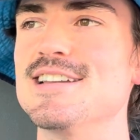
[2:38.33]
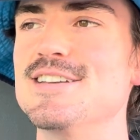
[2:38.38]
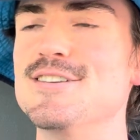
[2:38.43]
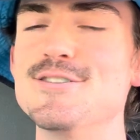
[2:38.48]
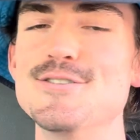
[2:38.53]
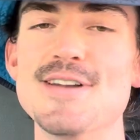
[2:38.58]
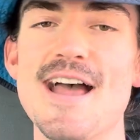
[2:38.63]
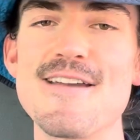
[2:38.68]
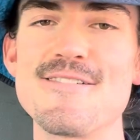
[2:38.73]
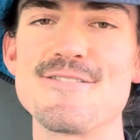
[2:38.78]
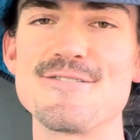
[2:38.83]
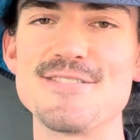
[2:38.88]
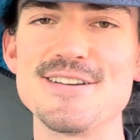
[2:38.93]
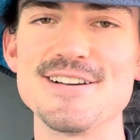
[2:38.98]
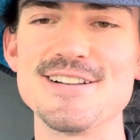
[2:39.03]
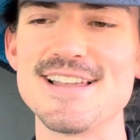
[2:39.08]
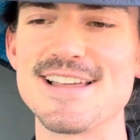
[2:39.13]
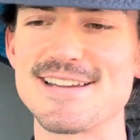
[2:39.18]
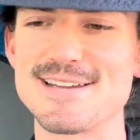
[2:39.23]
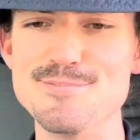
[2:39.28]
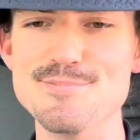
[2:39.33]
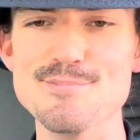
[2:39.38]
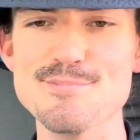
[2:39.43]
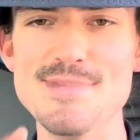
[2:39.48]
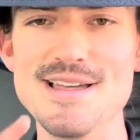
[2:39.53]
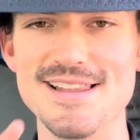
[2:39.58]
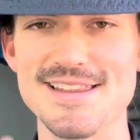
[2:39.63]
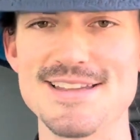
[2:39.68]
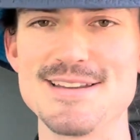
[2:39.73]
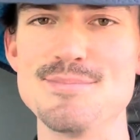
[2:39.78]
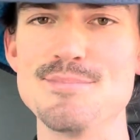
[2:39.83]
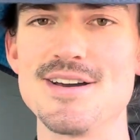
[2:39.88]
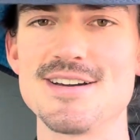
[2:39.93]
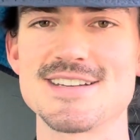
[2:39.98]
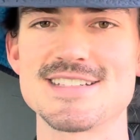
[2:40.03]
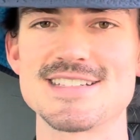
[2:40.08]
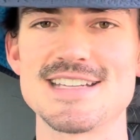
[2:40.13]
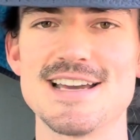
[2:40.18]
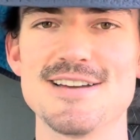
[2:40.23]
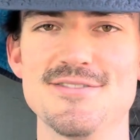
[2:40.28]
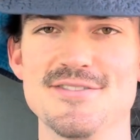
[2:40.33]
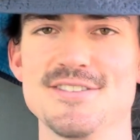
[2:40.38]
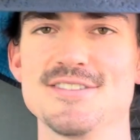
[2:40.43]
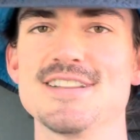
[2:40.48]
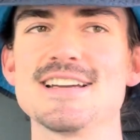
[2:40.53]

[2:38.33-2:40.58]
dude, I feel like a million bucks after.